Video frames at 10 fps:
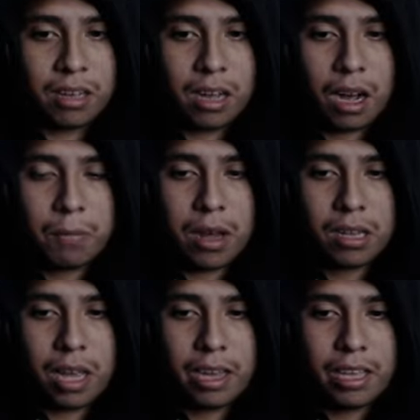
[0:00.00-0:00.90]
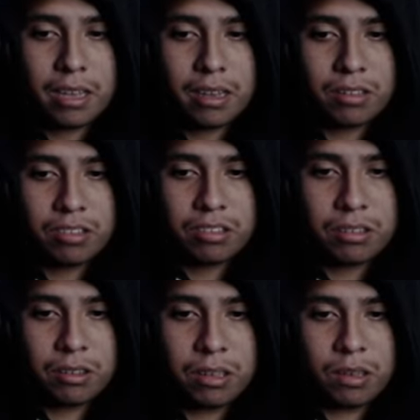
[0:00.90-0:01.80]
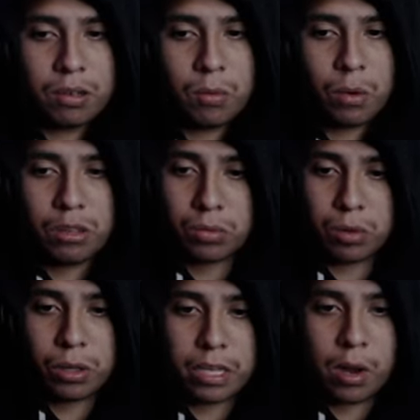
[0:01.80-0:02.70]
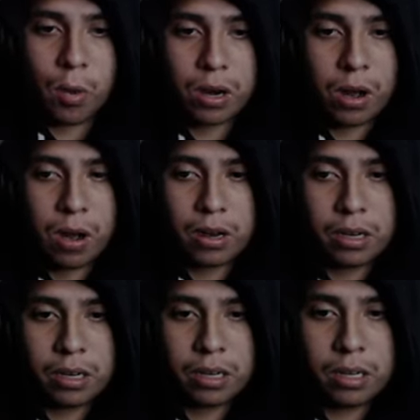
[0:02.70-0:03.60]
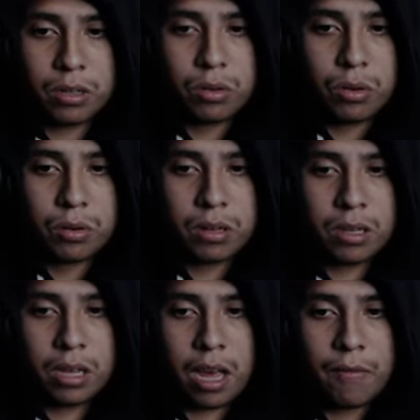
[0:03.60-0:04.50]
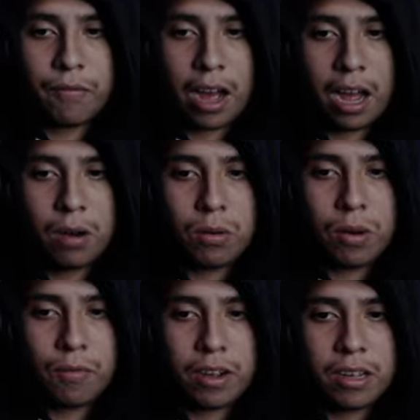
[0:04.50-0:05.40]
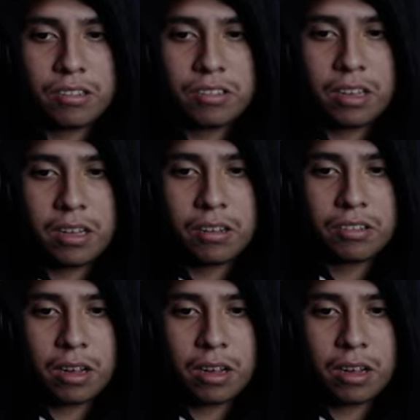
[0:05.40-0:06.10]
I'm not liking this. What's really going on? Dude, if I don't know if I'm gonna see this guy.